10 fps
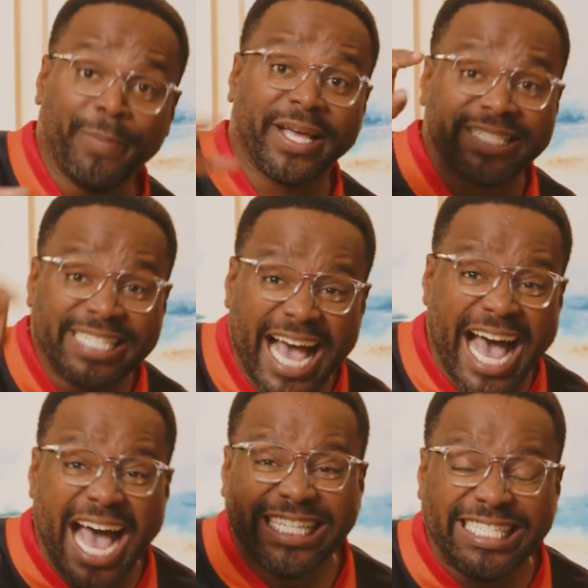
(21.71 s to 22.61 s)
because
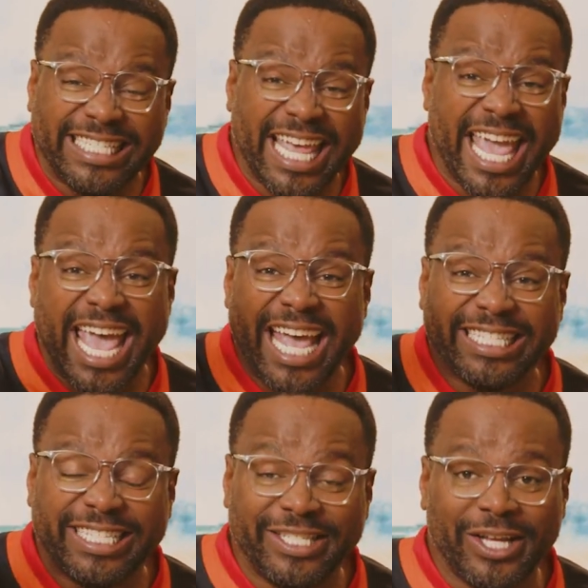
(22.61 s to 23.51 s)
God
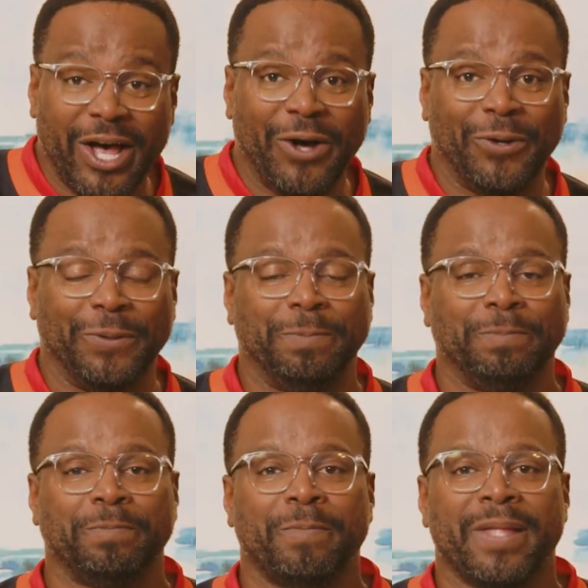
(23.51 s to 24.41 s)
said so.
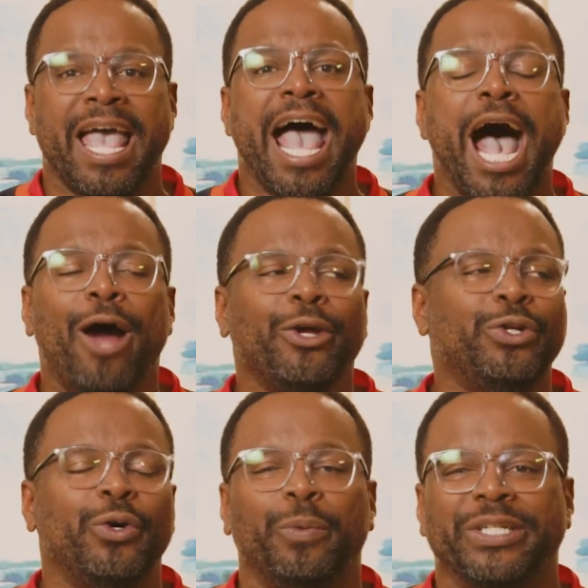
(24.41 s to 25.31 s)
How are you
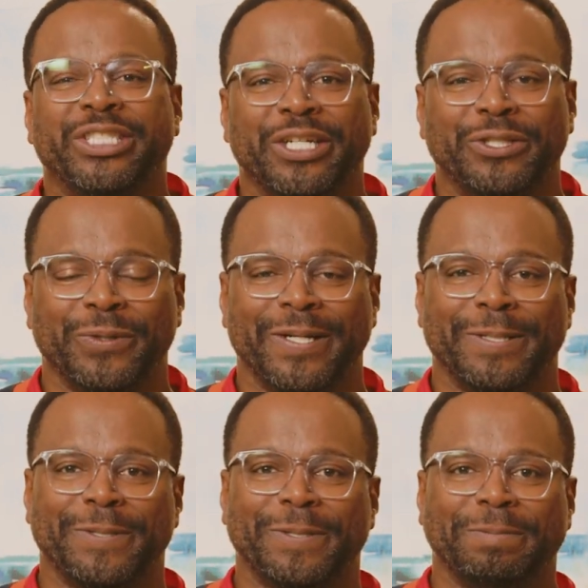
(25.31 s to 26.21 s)
doing with
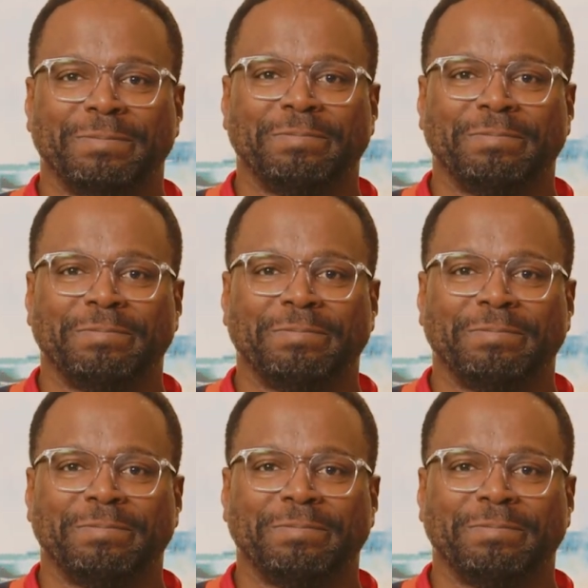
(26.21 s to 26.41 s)
gentleness?